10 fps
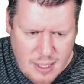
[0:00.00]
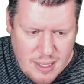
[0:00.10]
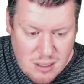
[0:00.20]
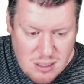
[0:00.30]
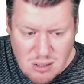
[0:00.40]

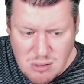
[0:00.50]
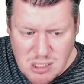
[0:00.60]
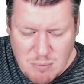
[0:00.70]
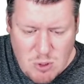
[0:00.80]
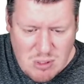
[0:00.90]
So
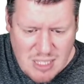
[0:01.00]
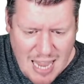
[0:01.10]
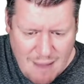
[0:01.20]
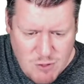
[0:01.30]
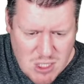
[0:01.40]
some news that
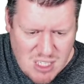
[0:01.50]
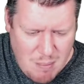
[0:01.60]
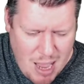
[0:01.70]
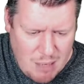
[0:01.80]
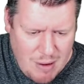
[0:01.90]
have just come
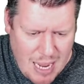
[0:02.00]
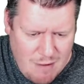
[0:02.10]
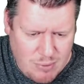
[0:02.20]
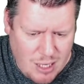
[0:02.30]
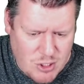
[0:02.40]
out about
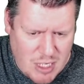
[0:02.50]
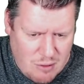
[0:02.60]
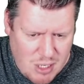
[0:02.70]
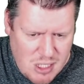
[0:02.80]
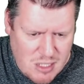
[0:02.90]
Hive Blockchain
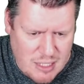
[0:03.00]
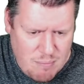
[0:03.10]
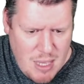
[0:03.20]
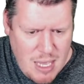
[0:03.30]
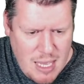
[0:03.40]
recently
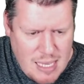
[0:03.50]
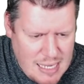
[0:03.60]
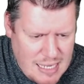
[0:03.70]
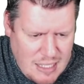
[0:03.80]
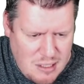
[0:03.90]

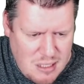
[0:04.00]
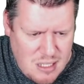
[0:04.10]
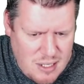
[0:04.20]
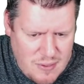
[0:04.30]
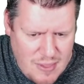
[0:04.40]
is
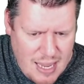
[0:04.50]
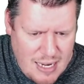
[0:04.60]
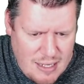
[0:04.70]
that